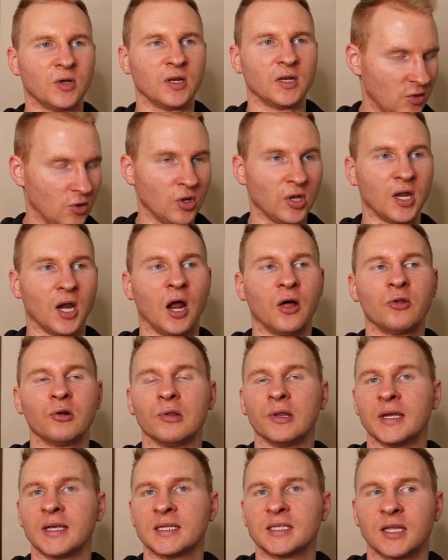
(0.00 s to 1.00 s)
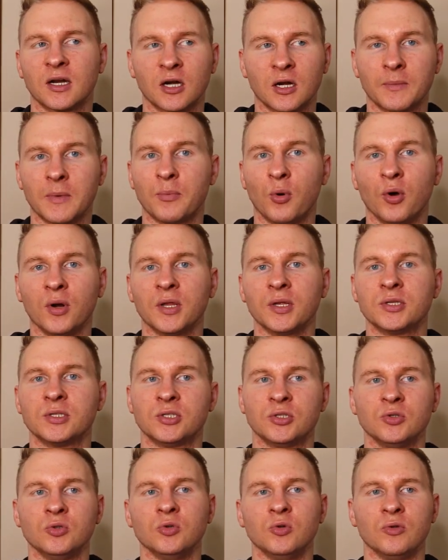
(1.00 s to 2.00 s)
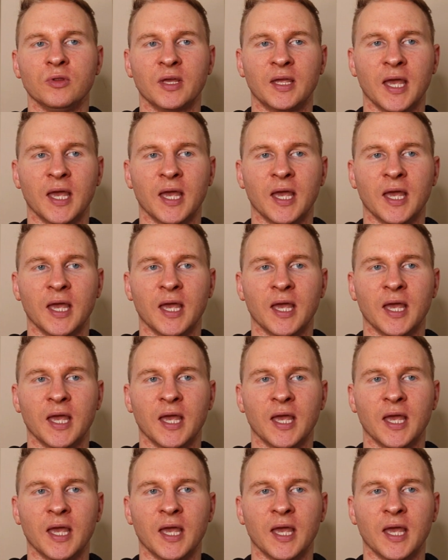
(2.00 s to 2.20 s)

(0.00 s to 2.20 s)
you can get other links that are going to be pointing to